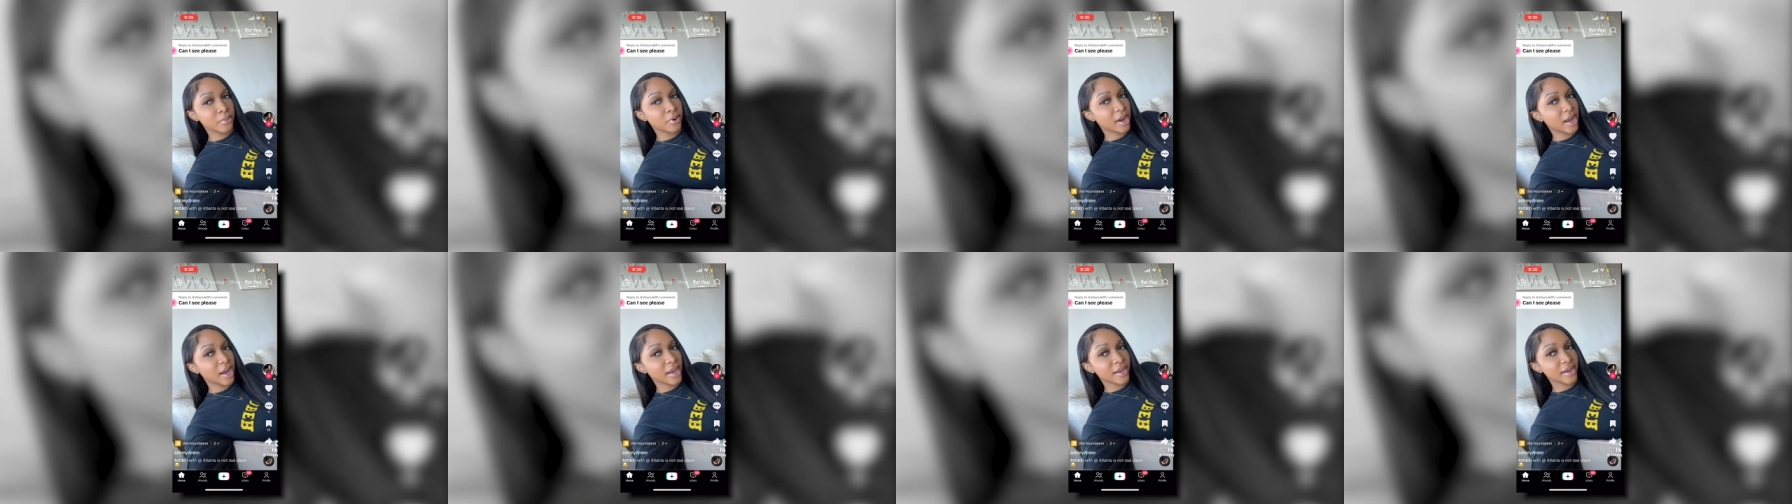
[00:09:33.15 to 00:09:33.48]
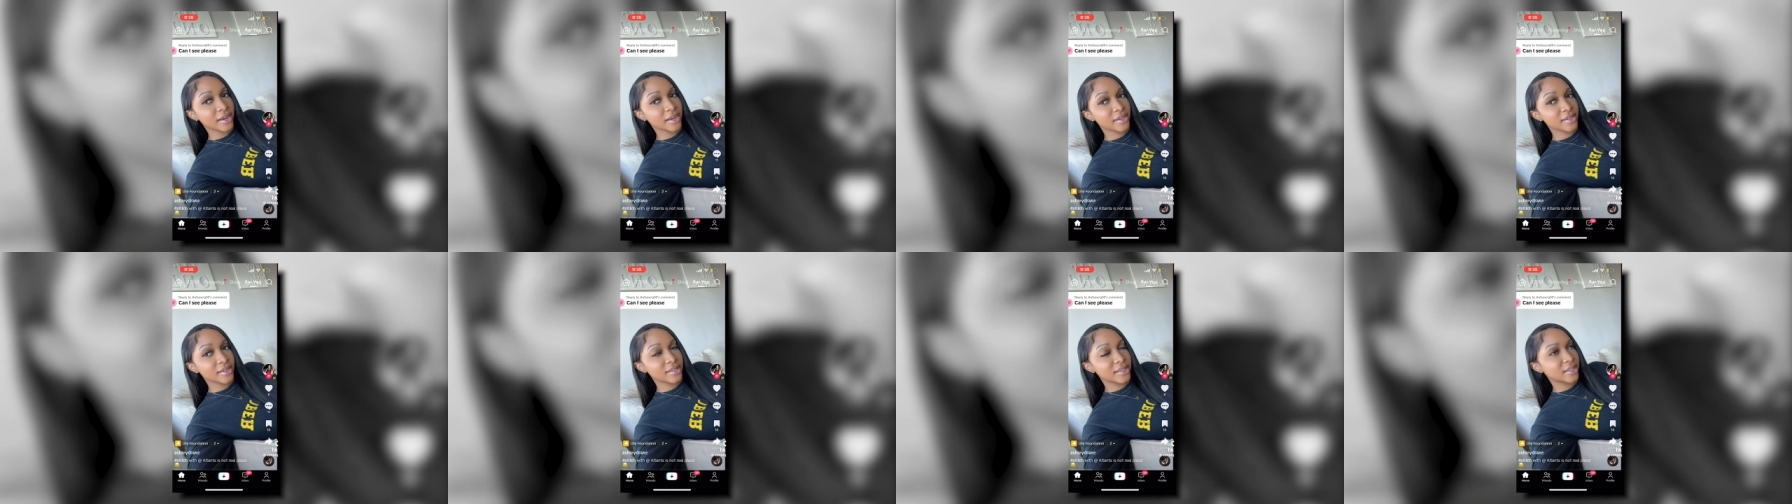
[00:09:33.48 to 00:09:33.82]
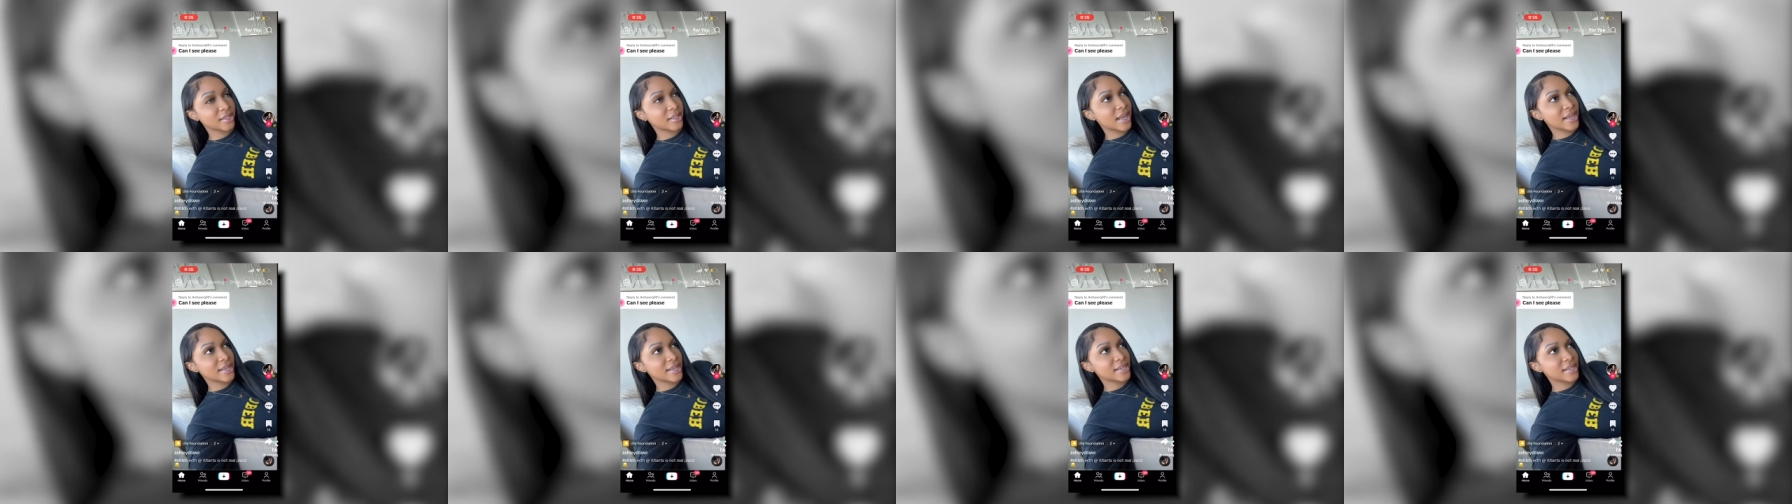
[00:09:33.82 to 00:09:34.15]
prior to
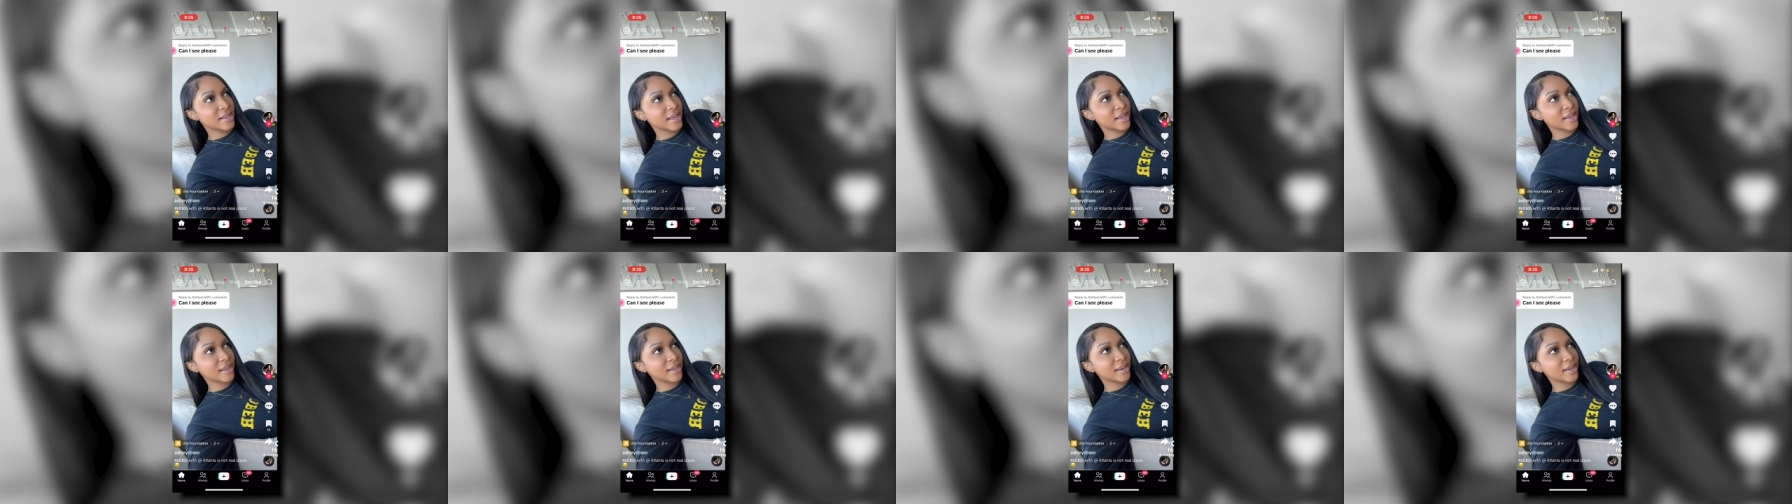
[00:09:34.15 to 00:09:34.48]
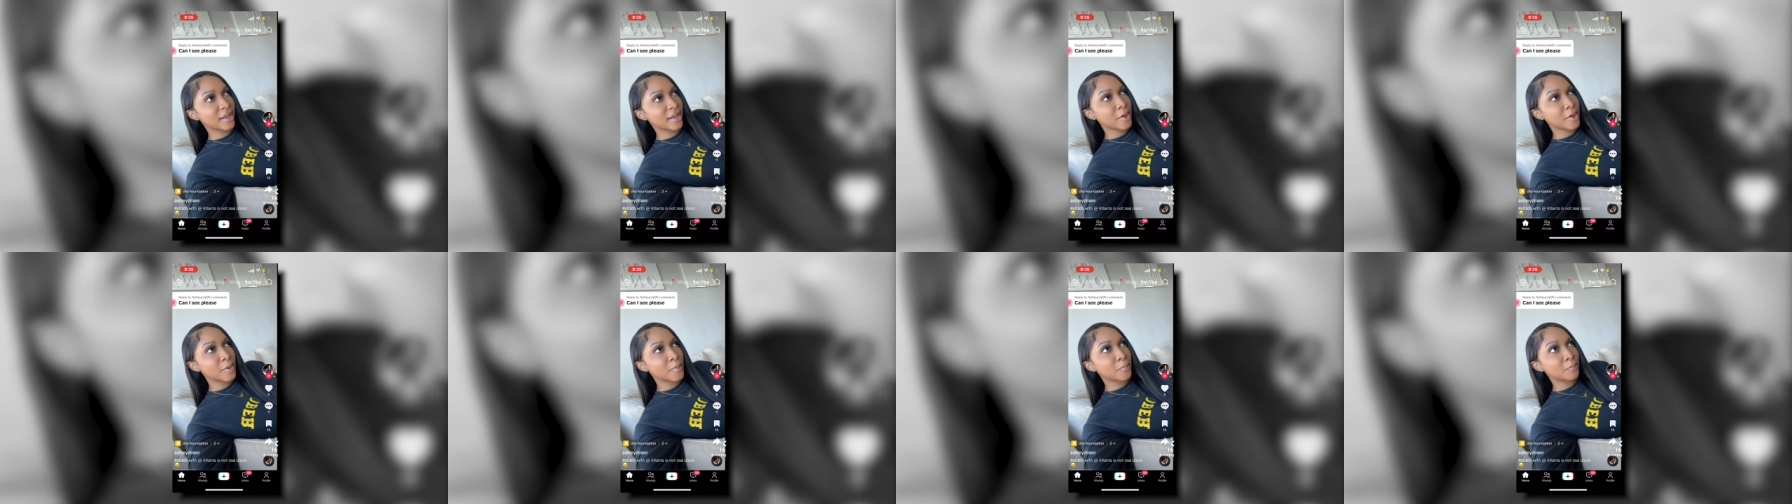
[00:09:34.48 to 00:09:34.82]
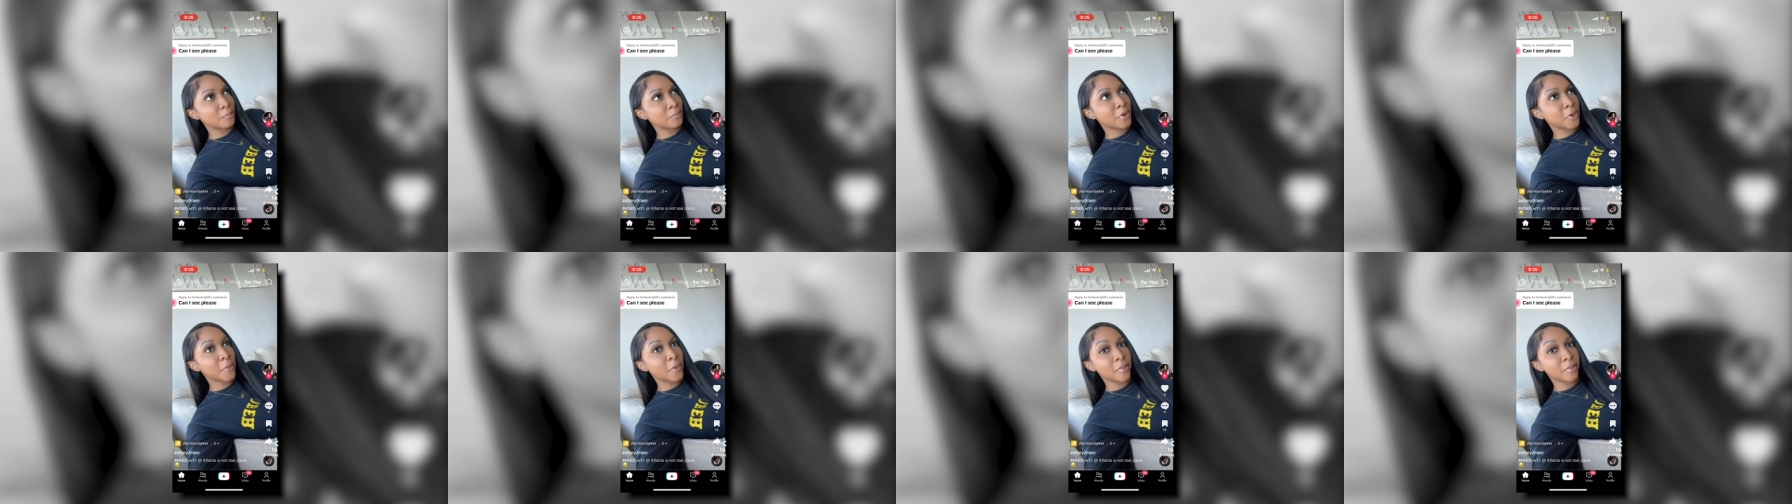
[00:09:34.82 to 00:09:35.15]
last night,
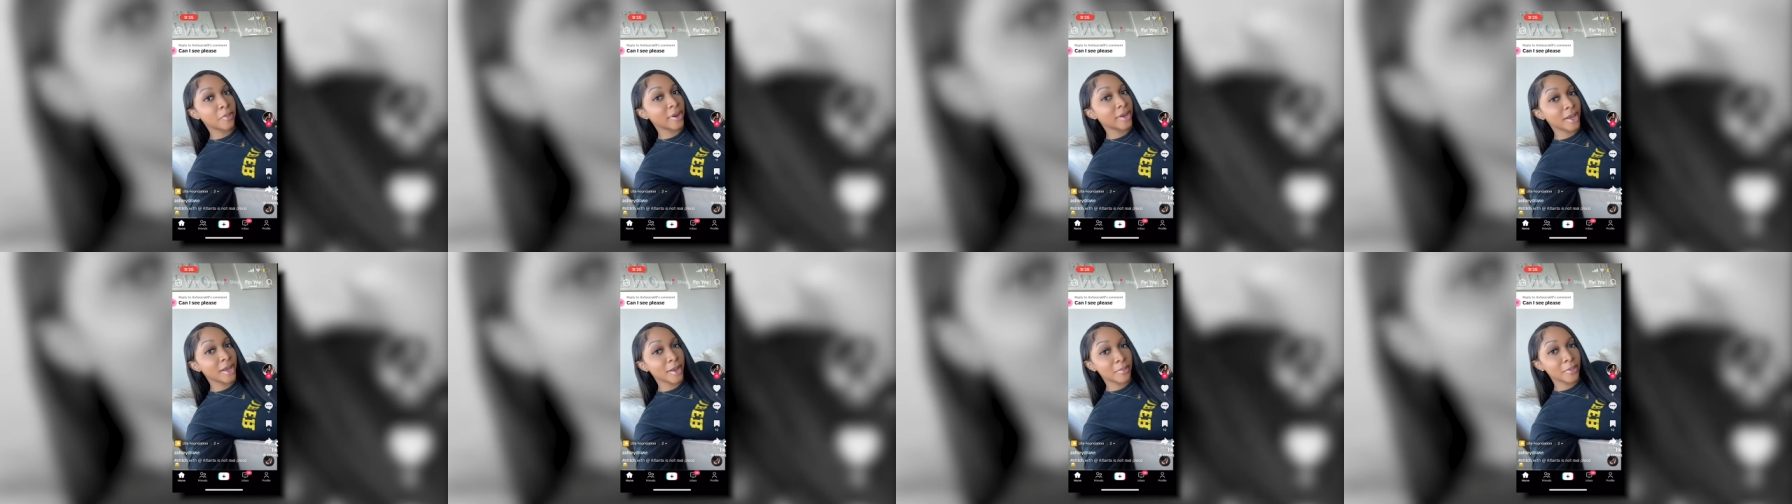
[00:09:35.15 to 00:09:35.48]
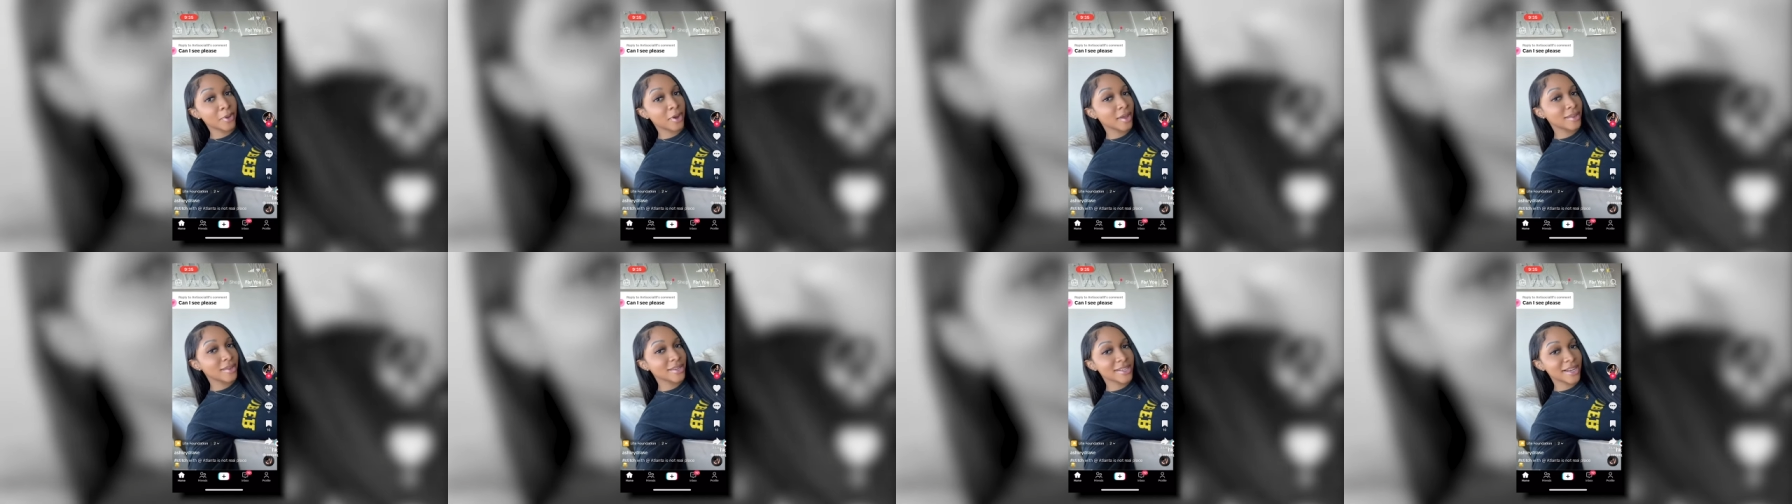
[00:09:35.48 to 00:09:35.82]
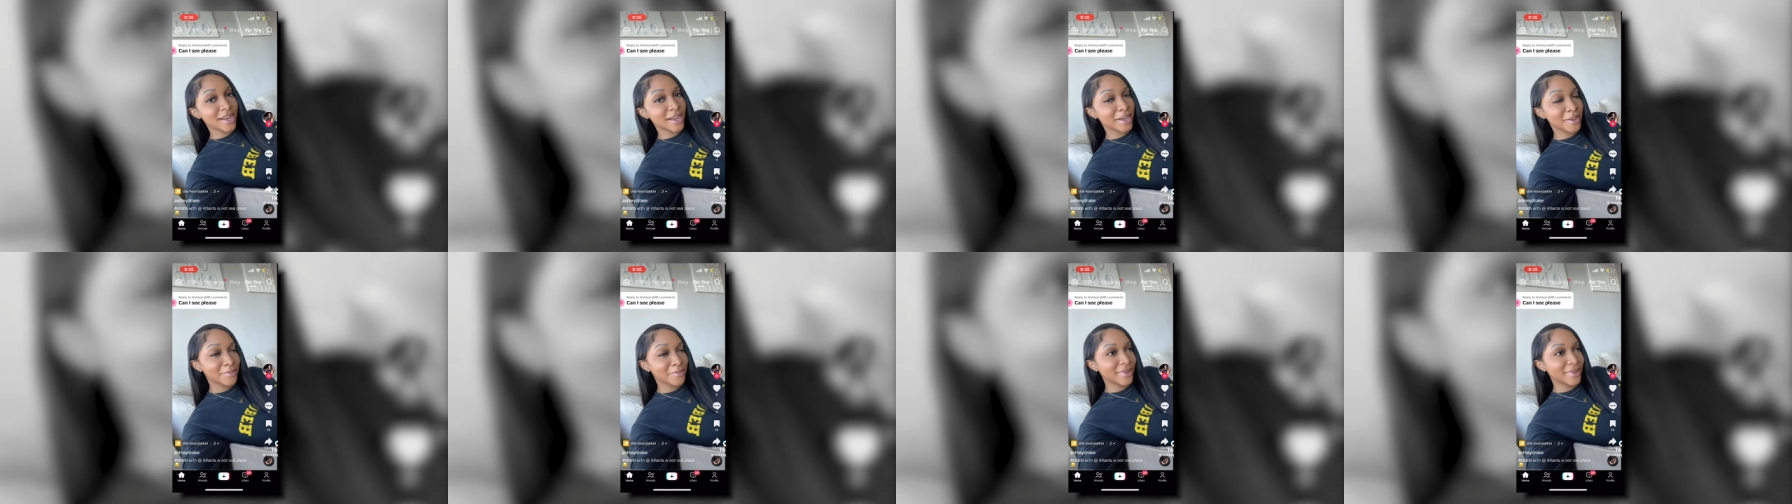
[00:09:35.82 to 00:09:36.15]
but we break up all the
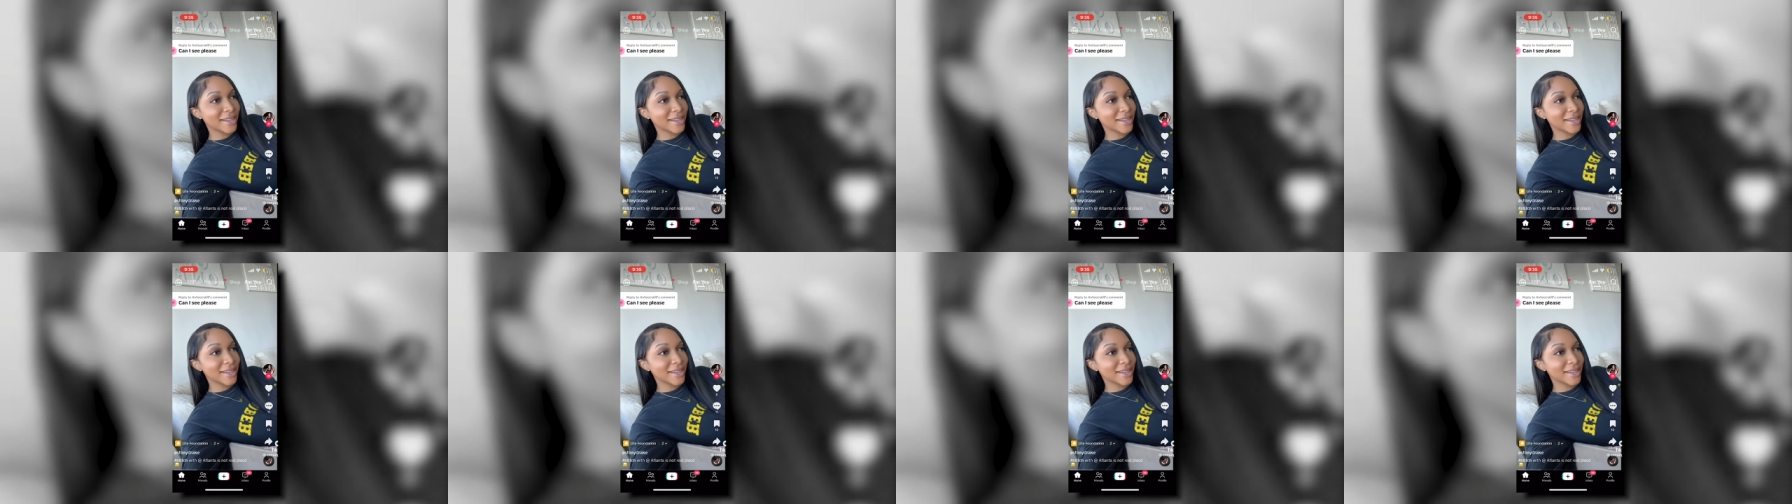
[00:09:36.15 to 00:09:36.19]
time.